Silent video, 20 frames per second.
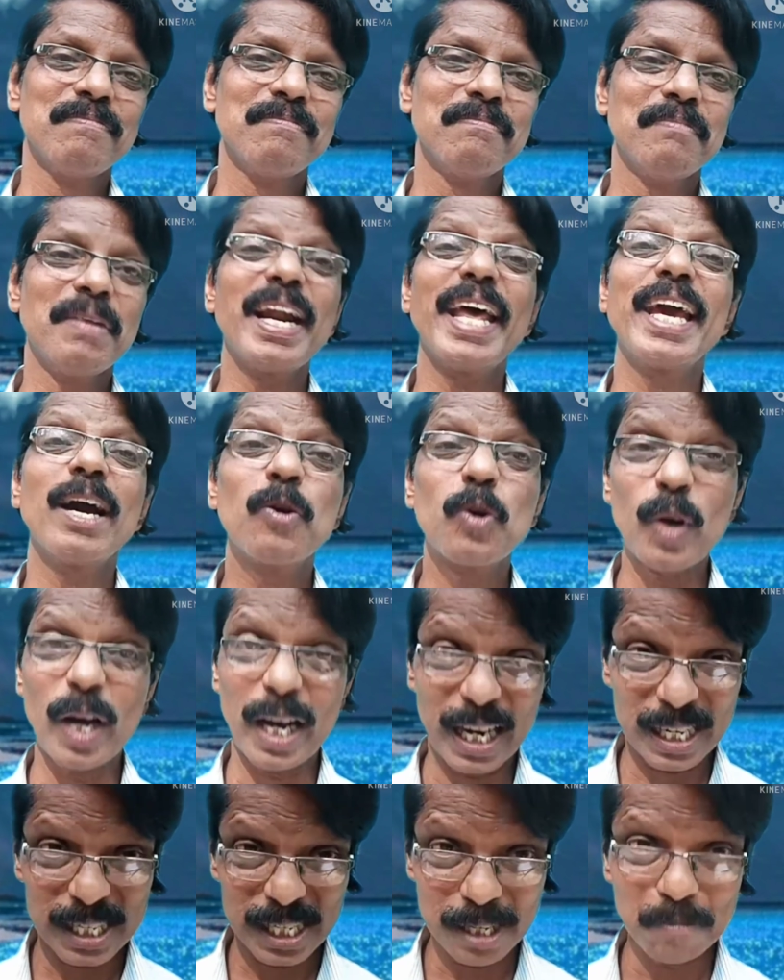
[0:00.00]
But I have to
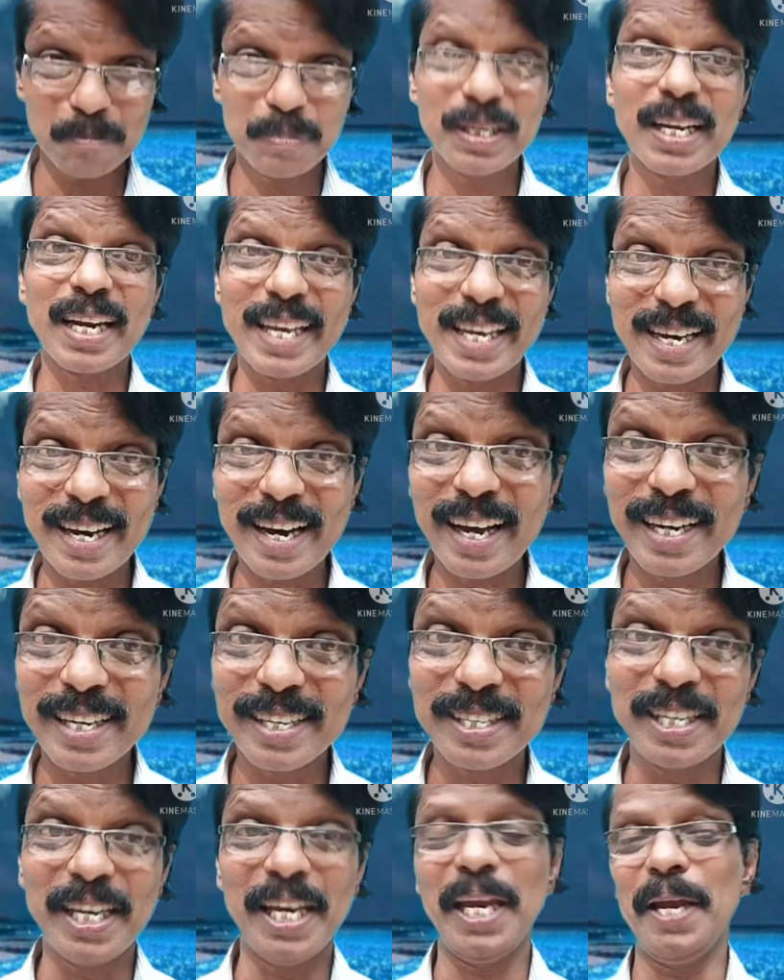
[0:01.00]
accept the
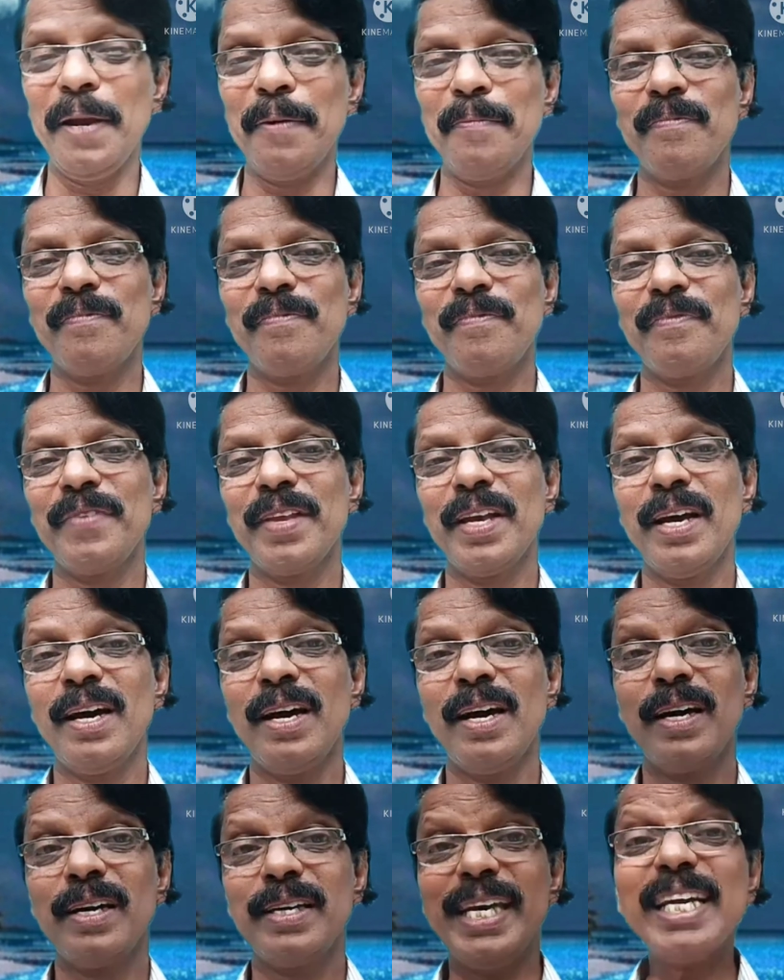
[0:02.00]
reality.
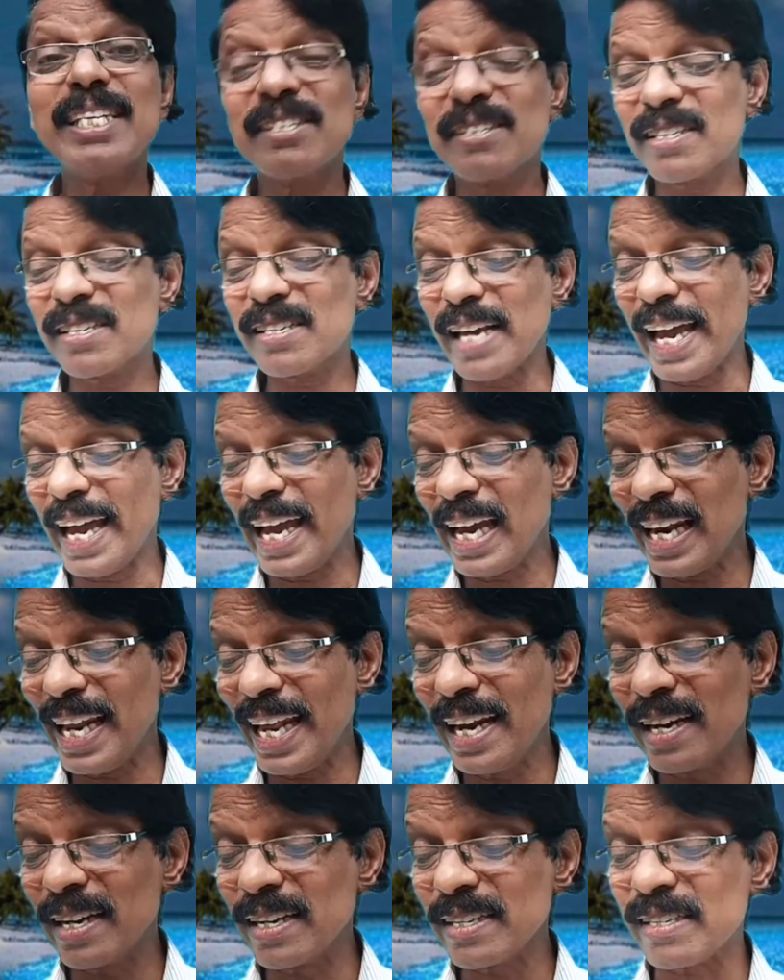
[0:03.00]
Its
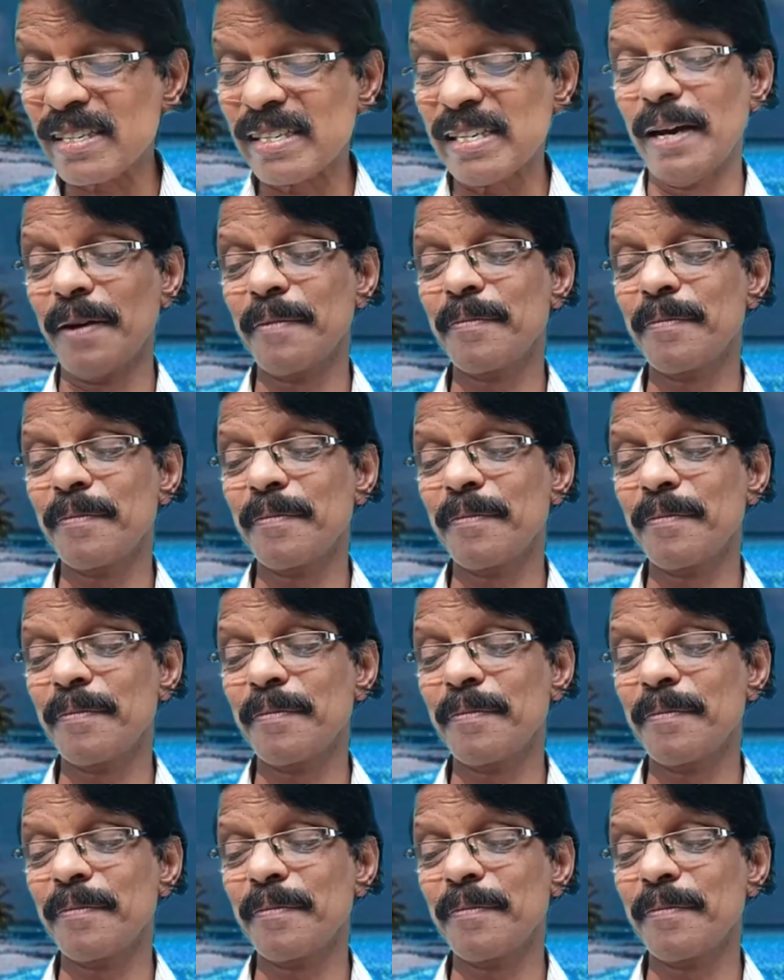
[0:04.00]
silence,